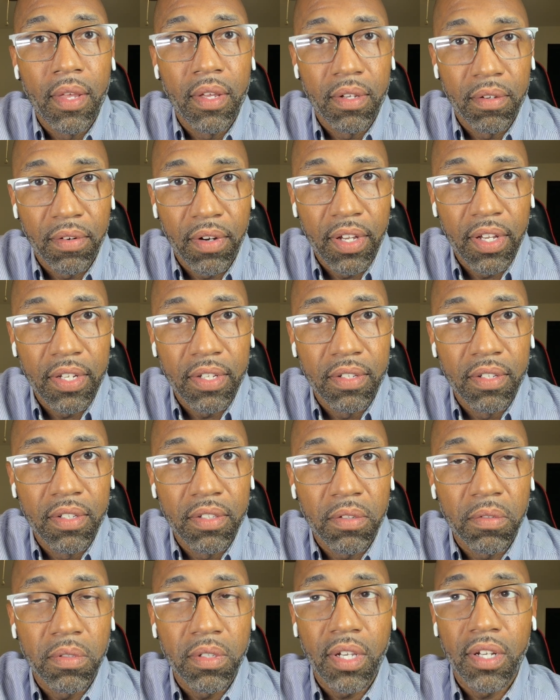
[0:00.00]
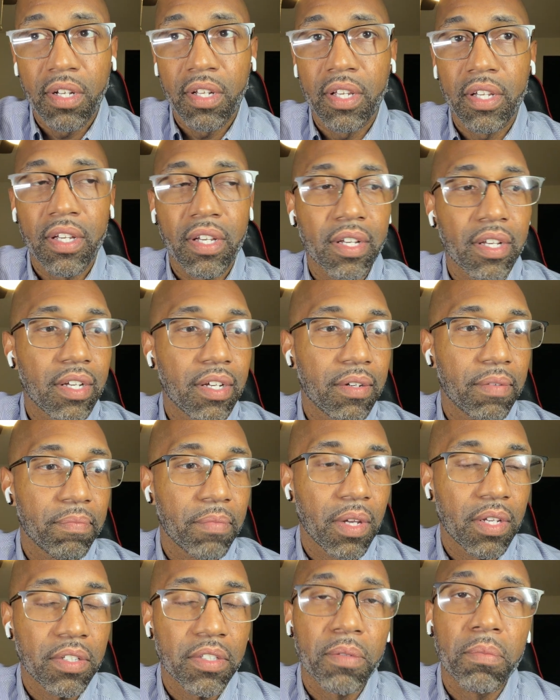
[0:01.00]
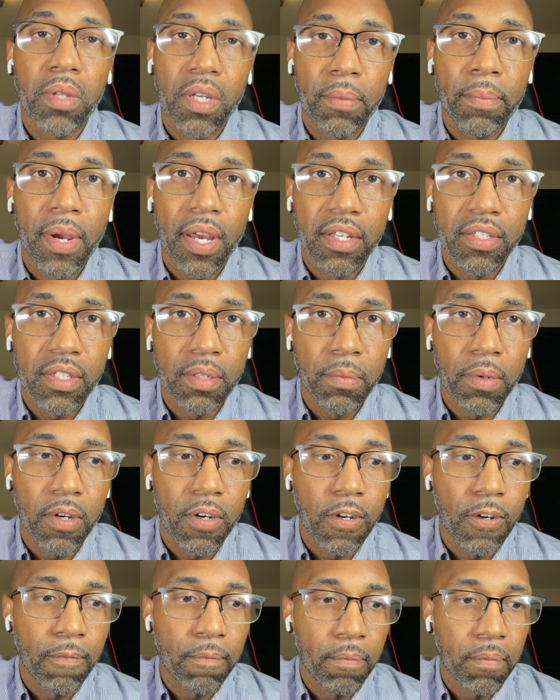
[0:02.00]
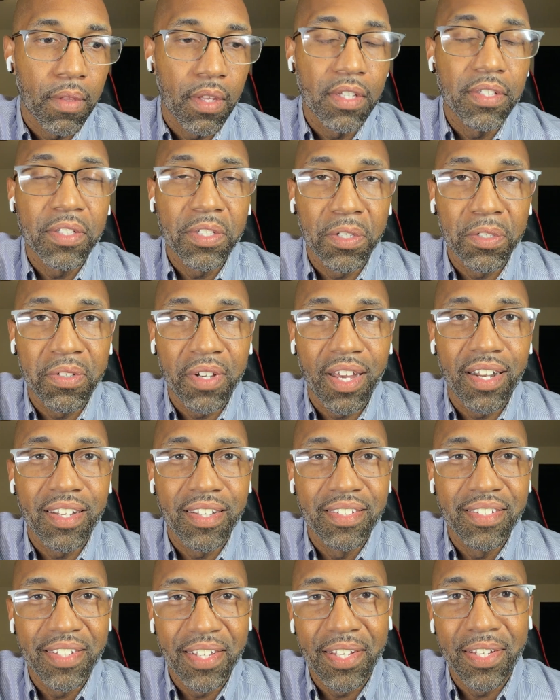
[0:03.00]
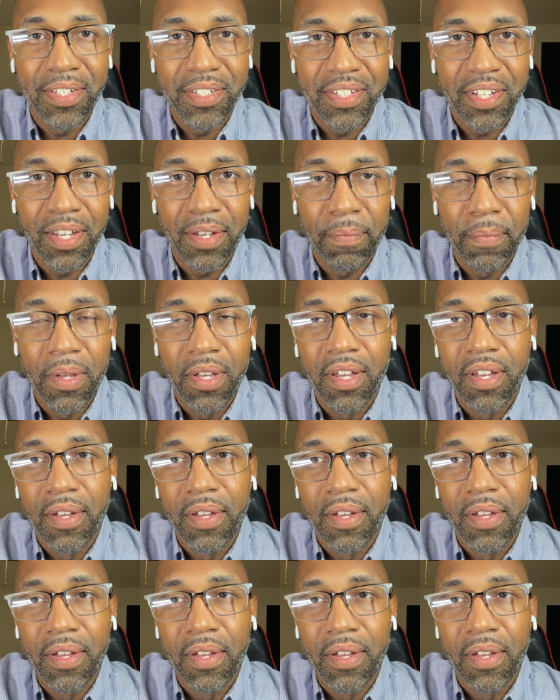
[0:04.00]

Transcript: right? So it's kind of like I used to play basketball, and I still try to stay in shape.